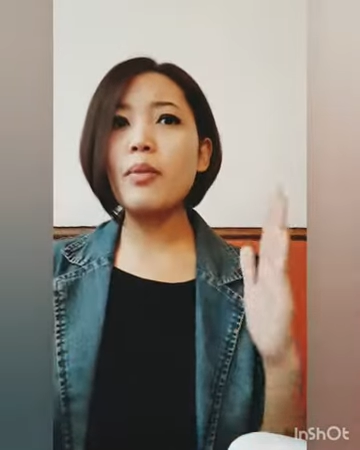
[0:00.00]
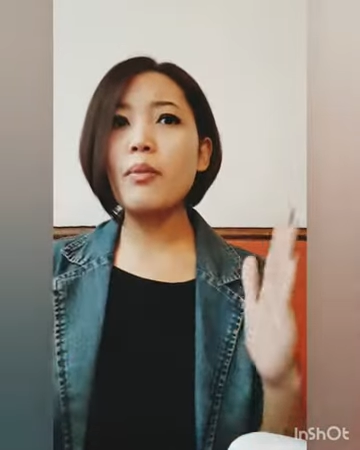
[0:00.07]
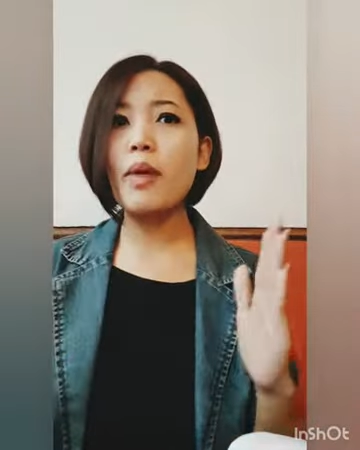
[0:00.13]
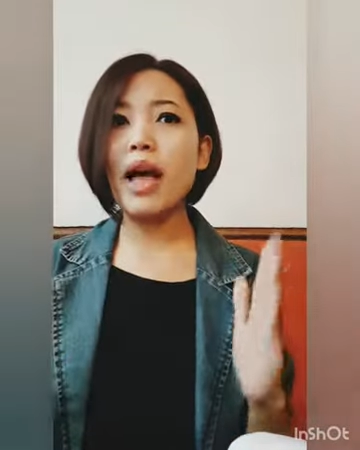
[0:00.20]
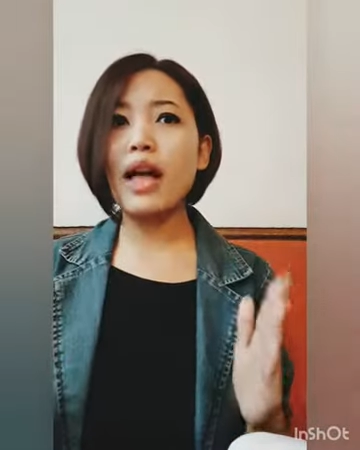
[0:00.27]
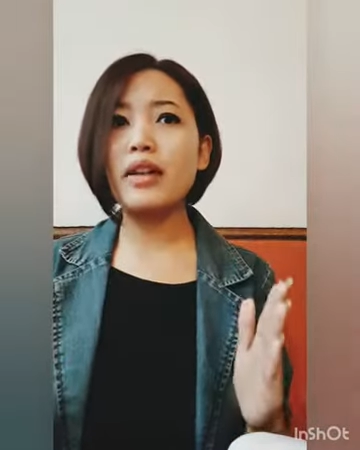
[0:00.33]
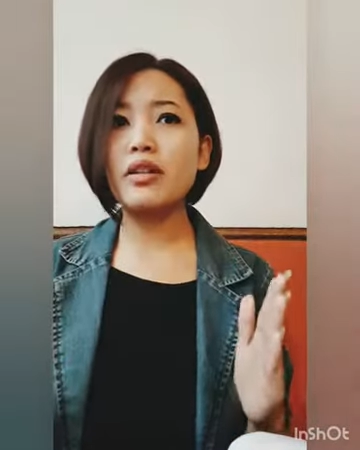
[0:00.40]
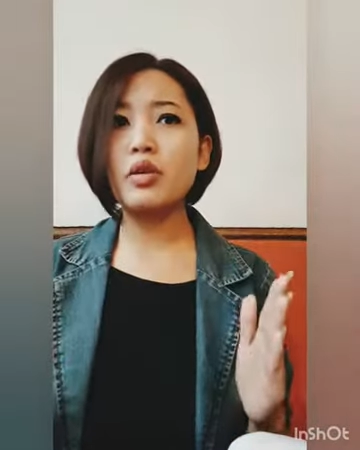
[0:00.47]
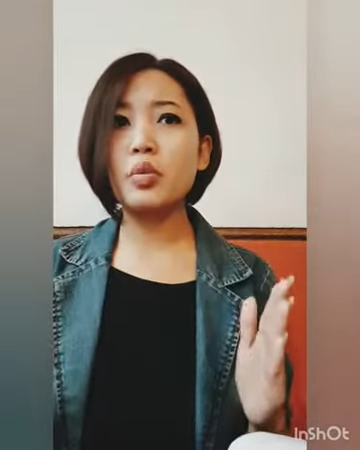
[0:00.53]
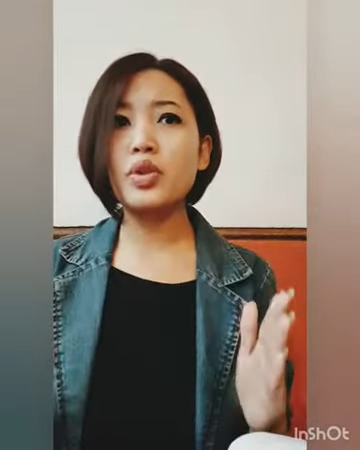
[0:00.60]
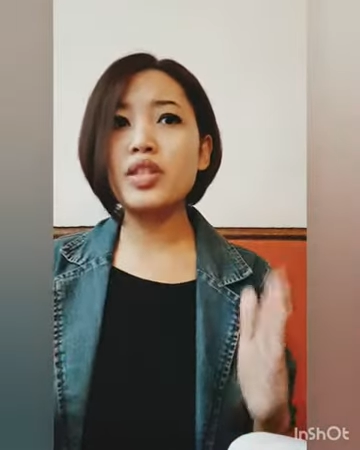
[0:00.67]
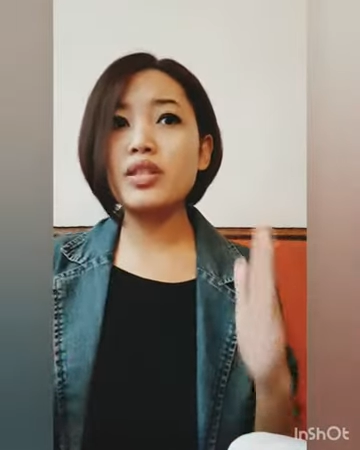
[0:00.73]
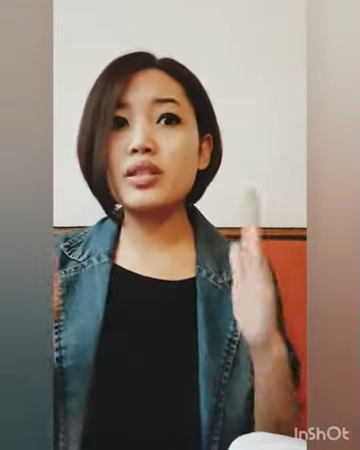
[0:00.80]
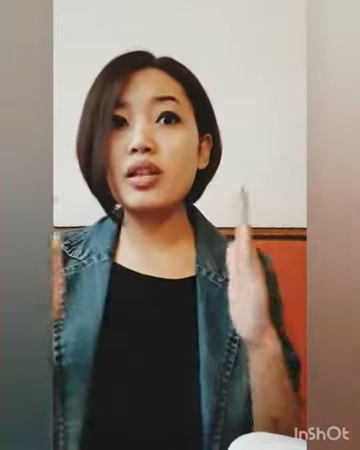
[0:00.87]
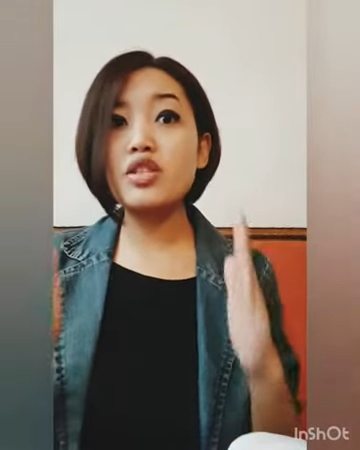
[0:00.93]
manner, with
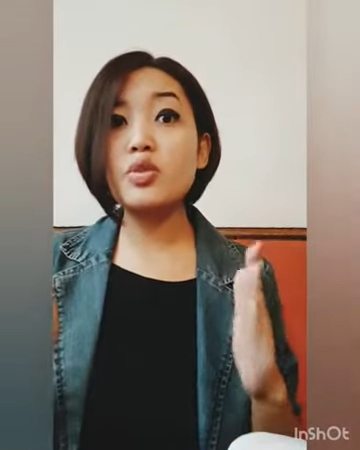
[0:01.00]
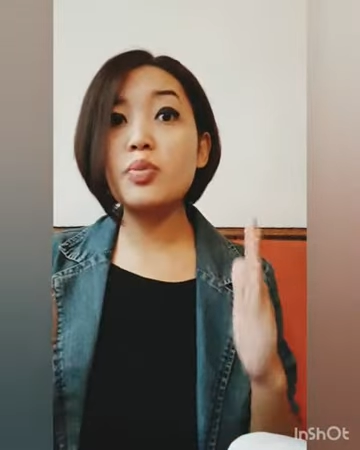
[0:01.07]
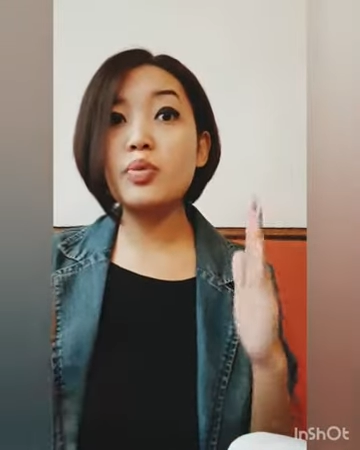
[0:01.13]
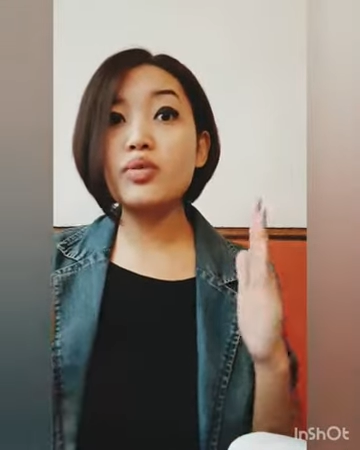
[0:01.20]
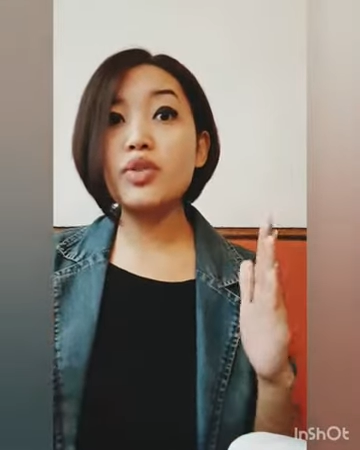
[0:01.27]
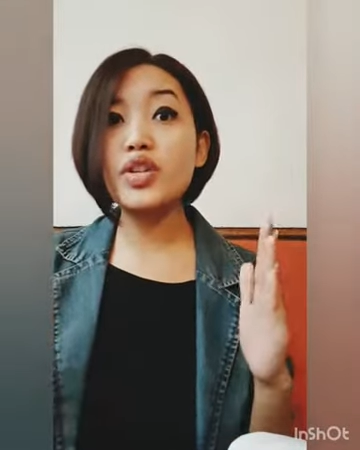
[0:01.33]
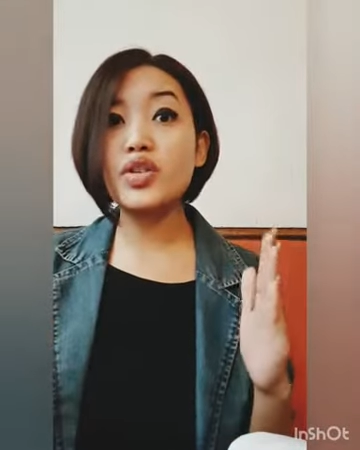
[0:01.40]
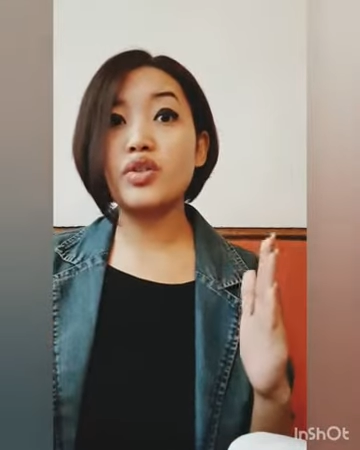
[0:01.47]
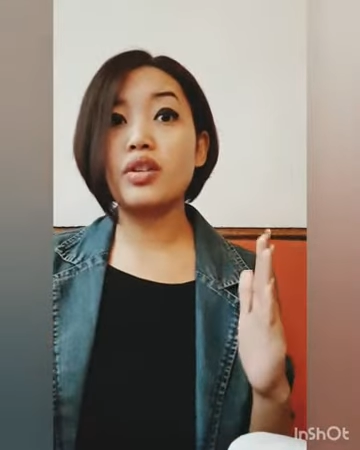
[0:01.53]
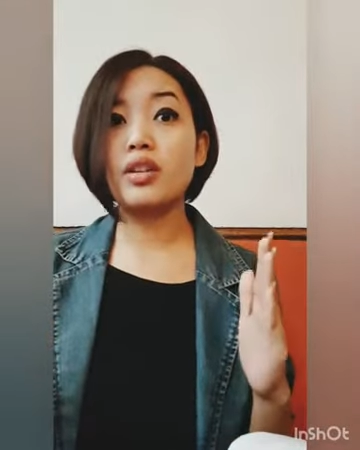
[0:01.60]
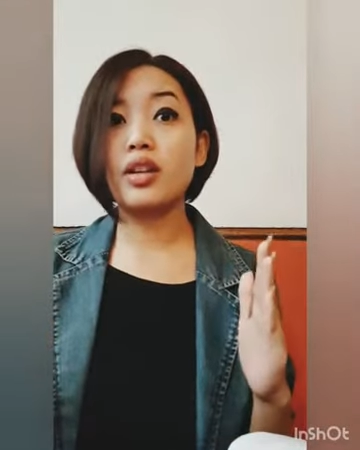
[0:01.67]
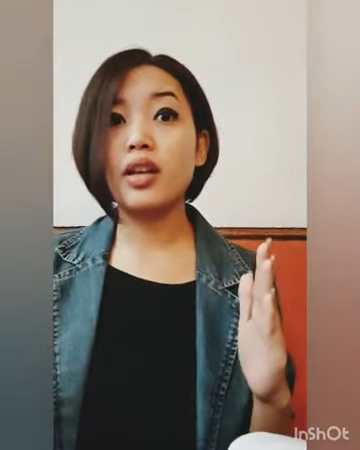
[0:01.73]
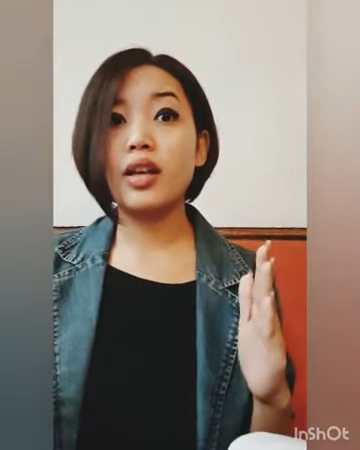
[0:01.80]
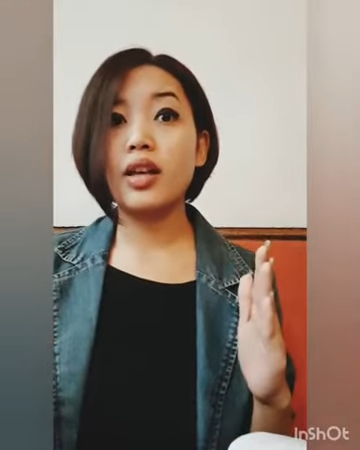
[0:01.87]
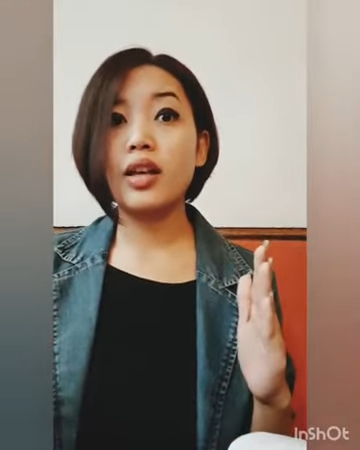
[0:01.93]
such provision.